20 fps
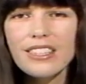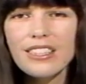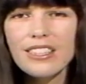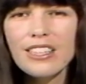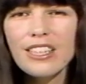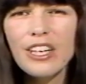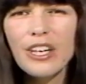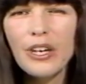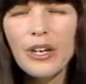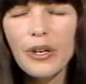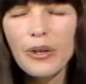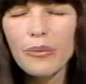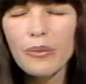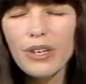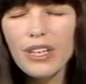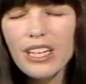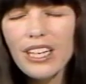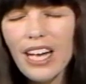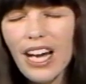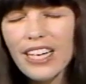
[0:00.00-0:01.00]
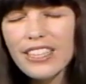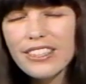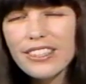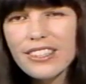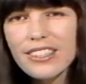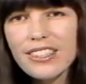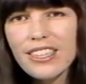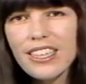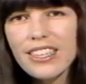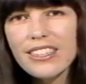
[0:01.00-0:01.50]
And really, I
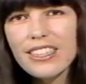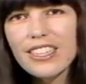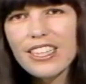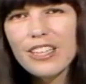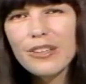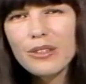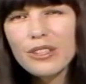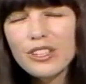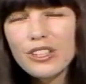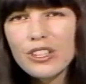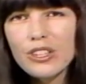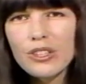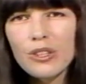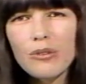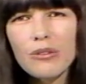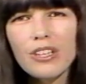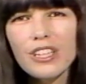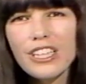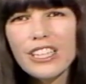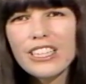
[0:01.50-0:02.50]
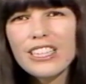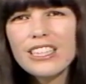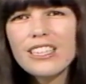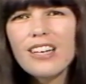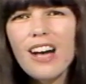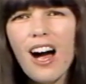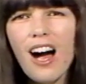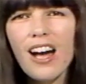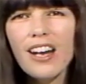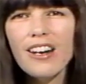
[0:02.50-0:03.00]
just think that he was just a really good
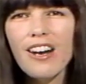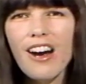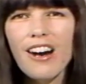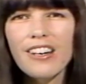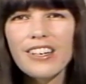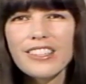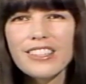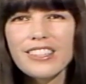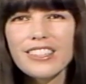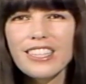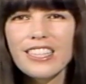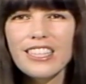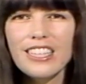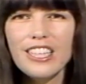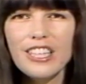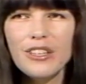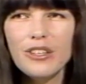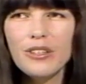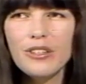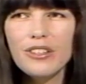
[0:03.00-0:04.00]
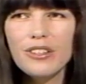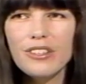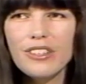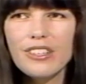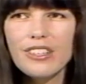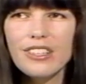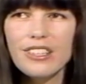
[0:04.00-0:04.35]
con artist, and he